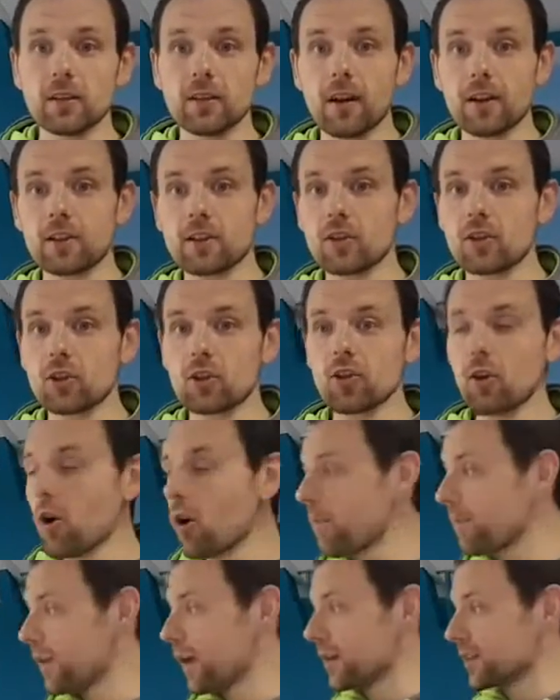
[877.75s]
Nice and
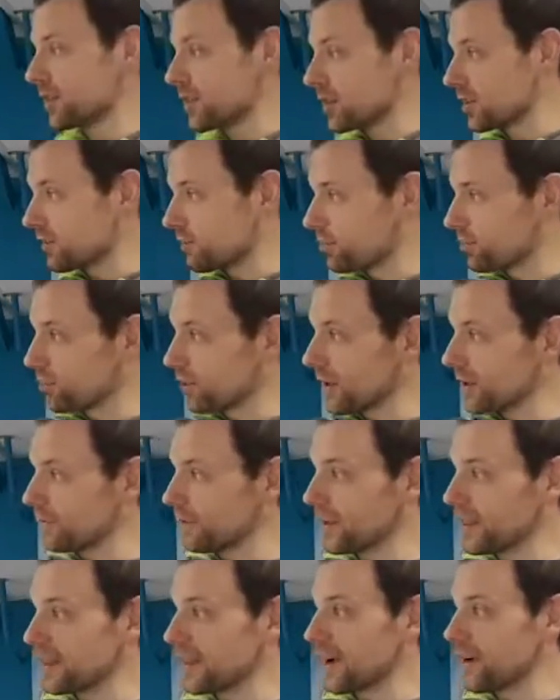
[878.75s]
short, but just
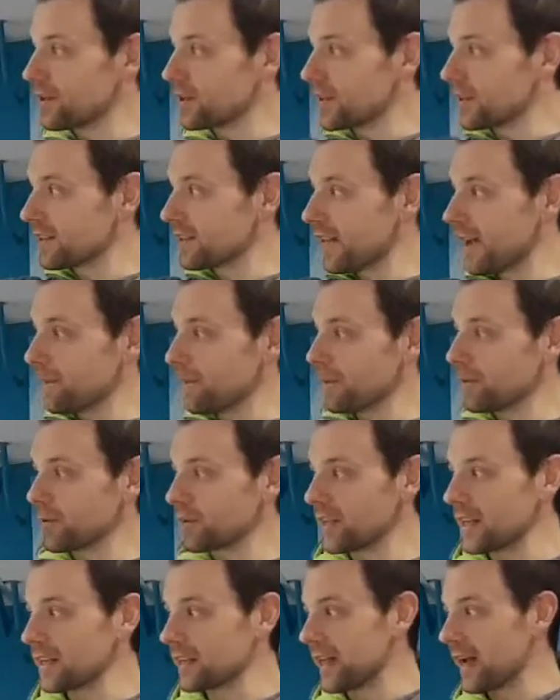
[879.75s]
briefly goes into that bit more
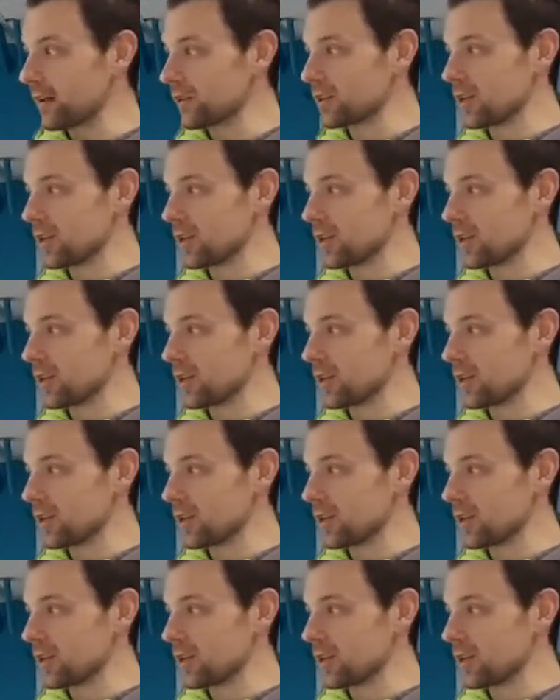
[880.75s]
detail.